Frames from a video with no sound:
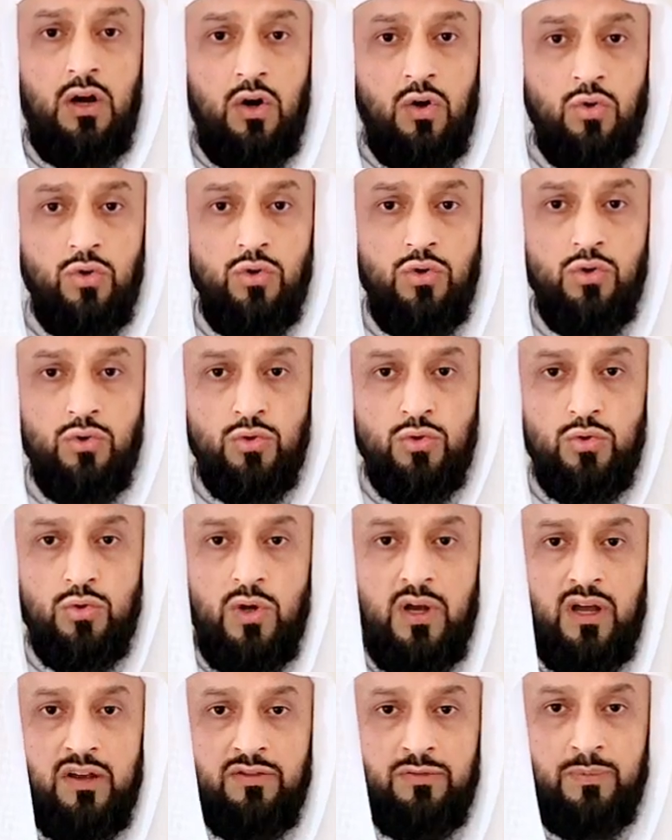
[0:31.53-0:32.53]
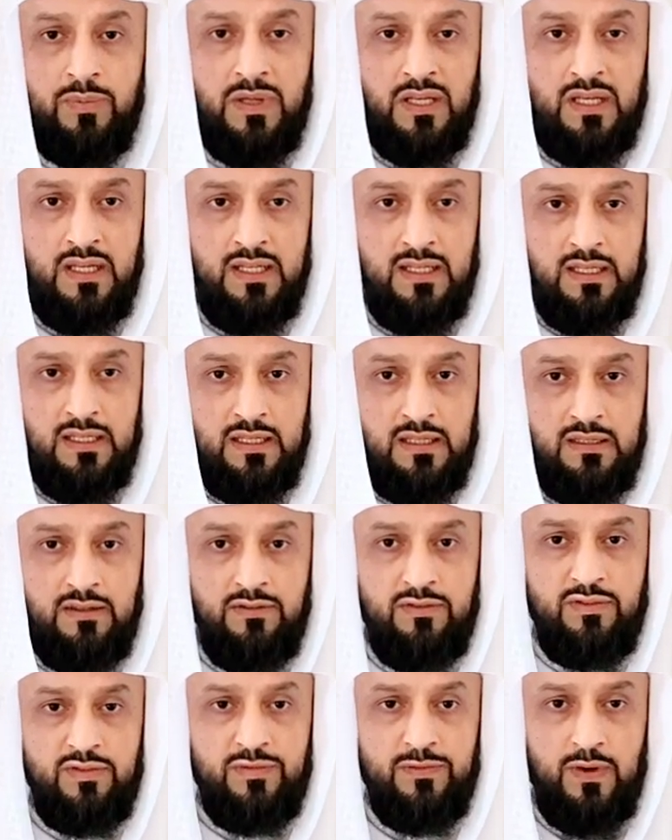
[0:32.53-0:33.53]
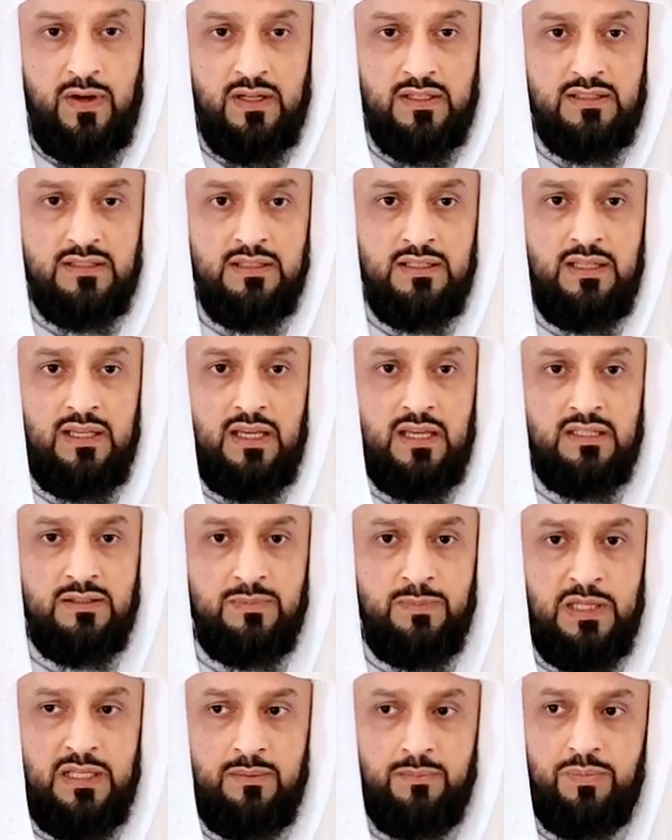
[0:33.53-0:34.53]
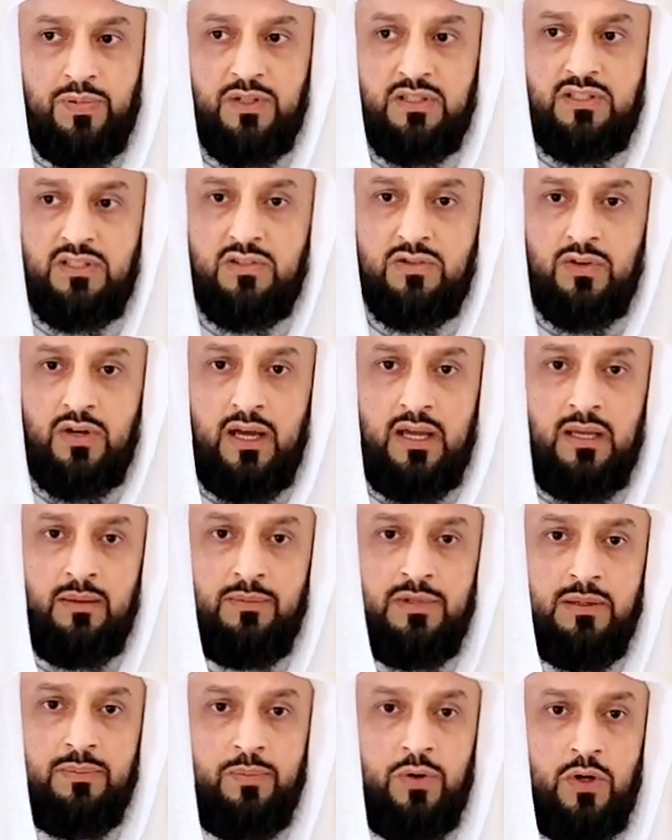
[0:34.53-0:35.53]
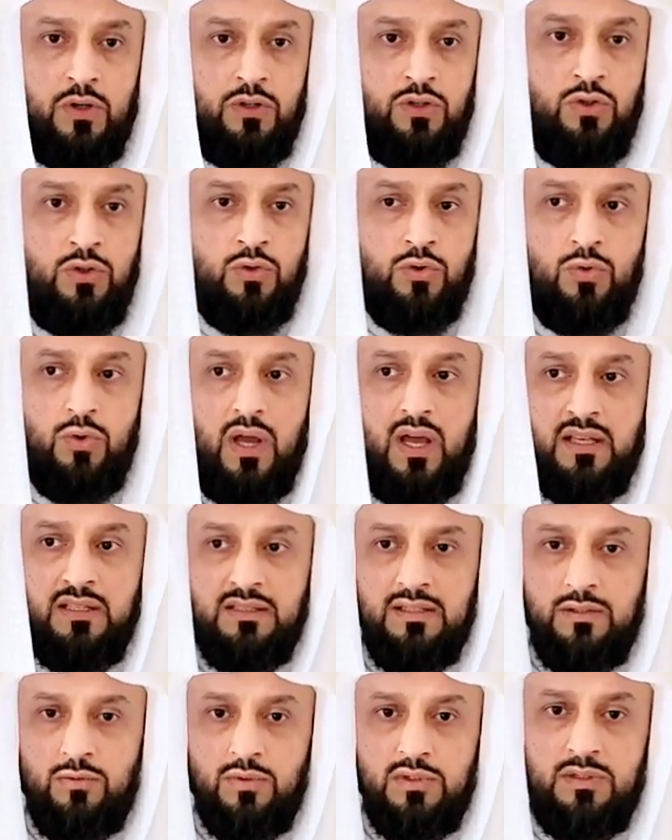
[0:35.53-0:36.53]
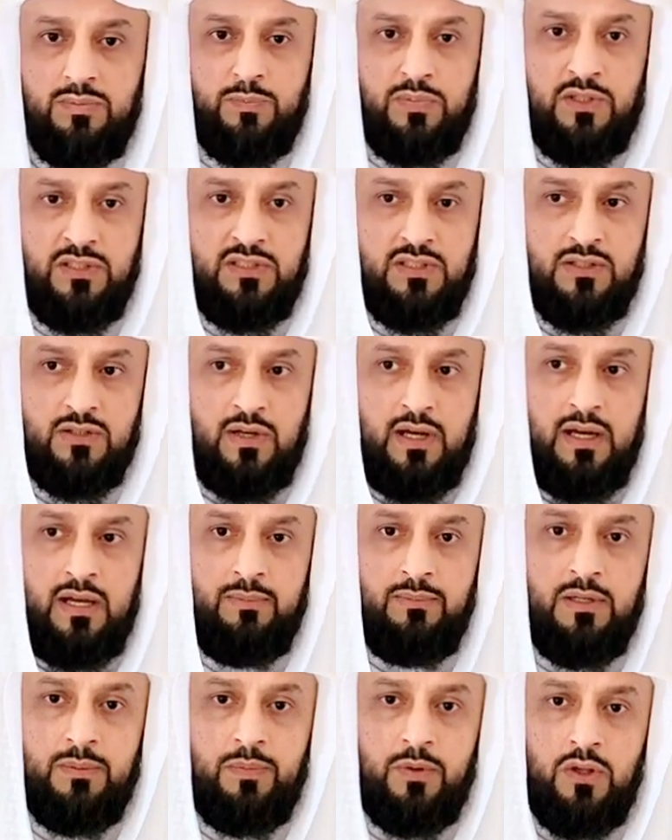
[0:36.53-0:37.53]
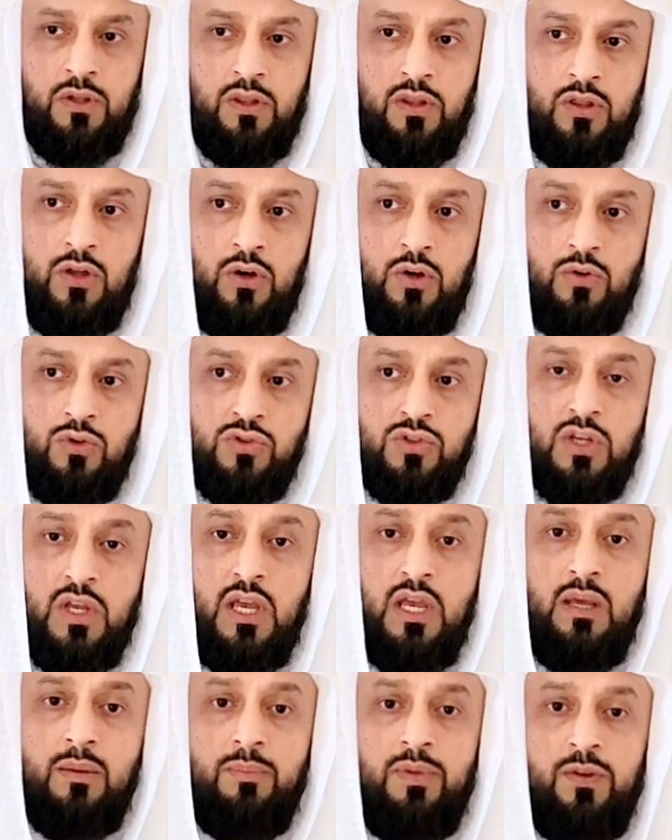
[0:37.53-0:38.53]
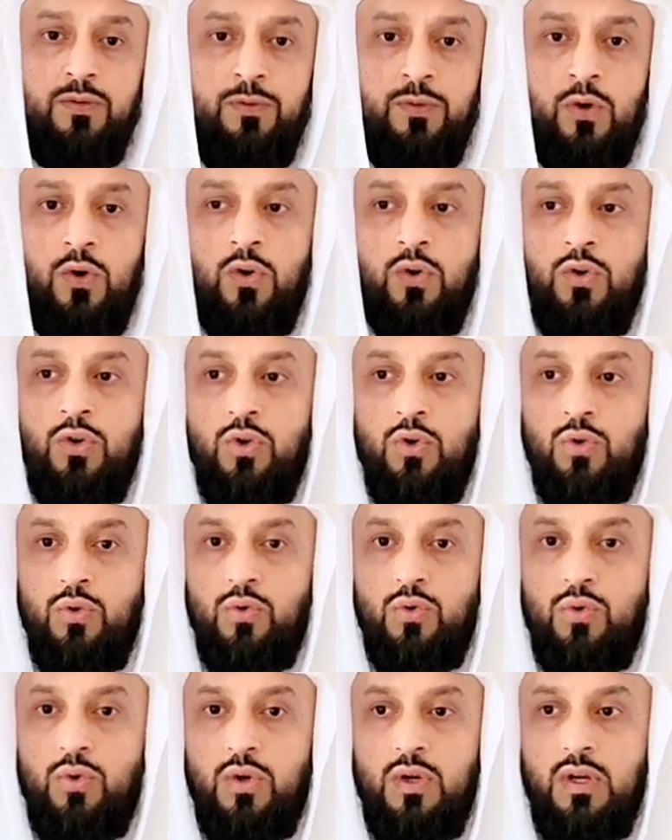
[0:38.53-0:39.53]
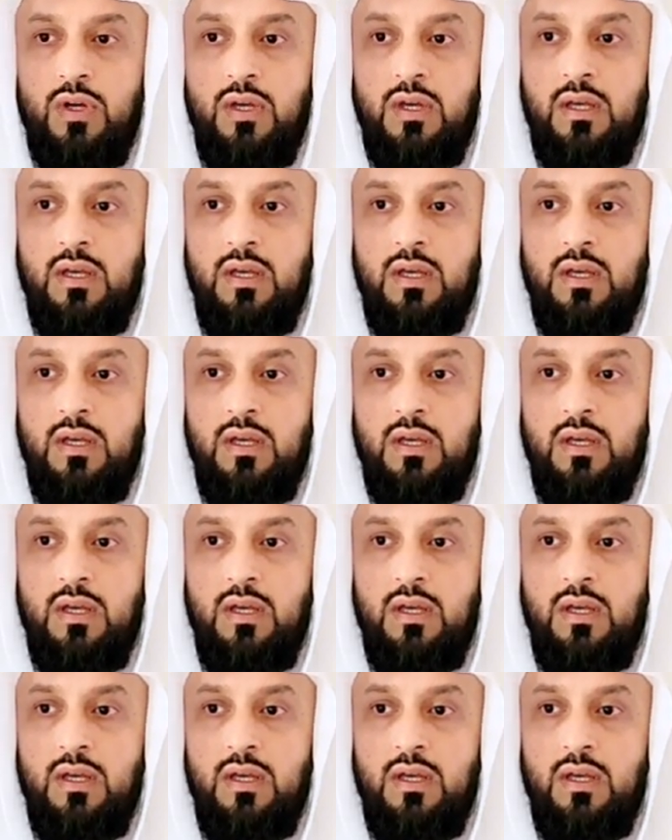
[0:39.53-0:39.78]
O you who have believed, fasting has been prescribed upon you as it was prescribed upon those before you,